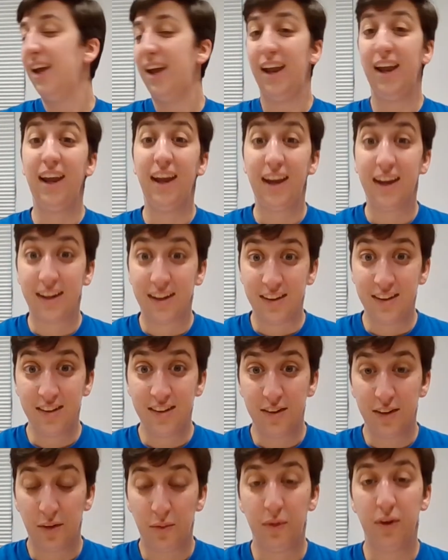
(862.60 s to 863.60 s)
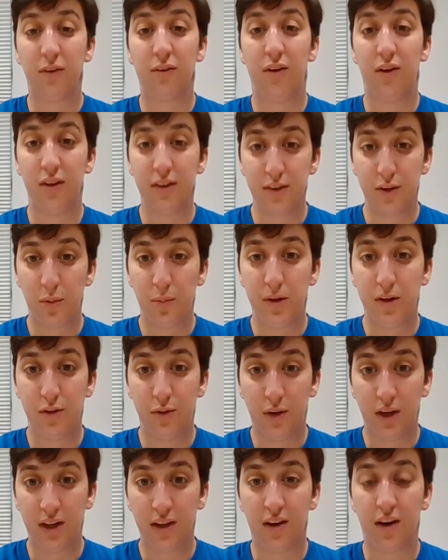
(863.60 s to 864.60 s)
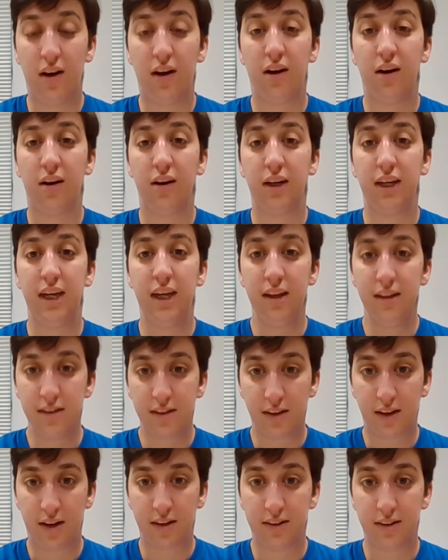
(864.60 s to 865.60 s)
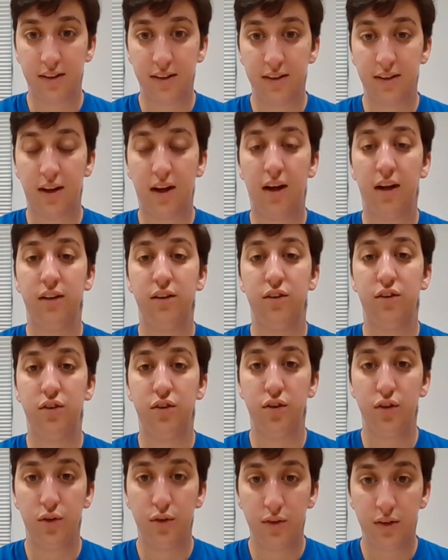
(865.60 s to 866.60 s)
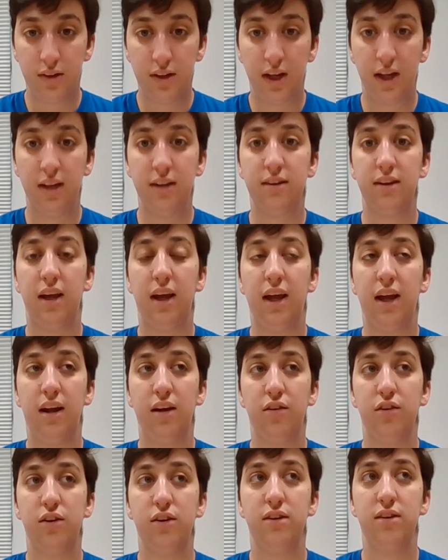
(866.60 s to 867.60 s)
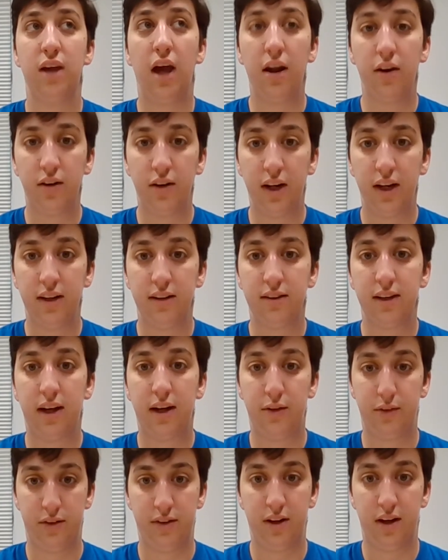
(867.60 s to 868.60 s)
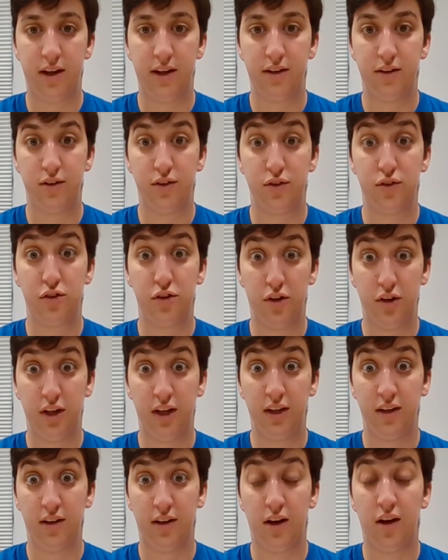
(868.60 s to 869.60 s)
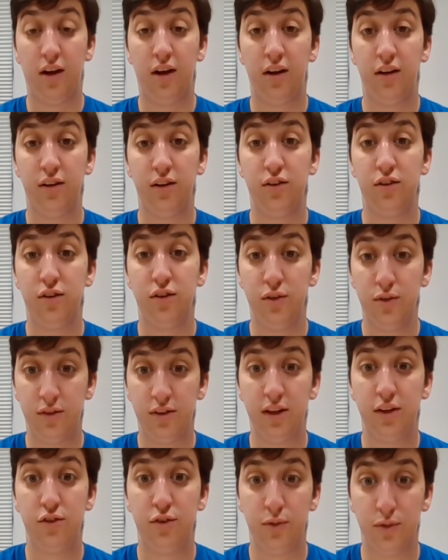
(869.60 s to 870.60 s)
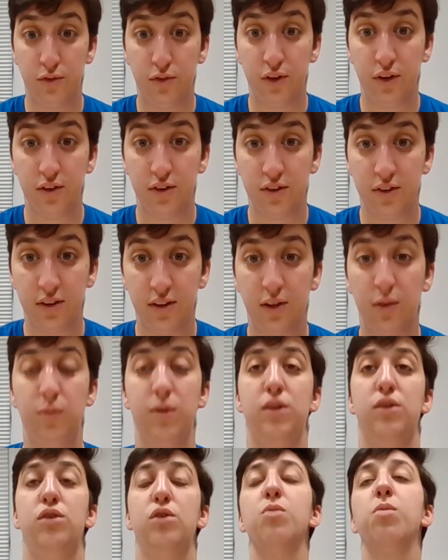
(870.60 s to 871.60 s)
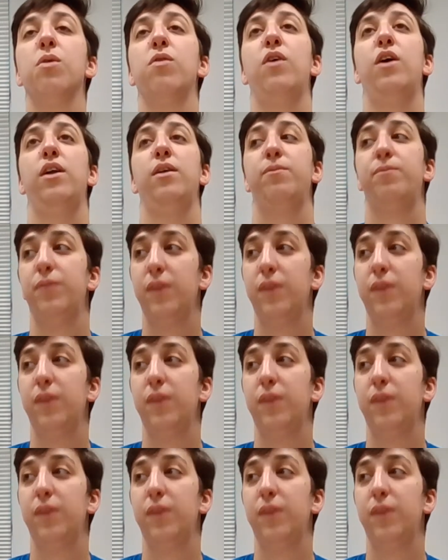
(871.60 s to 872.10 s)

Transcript: And we'll also be doing our kids classes on Tuesdays and Saturdays outside starting on Tuesday, June 1st. It'll be super fun.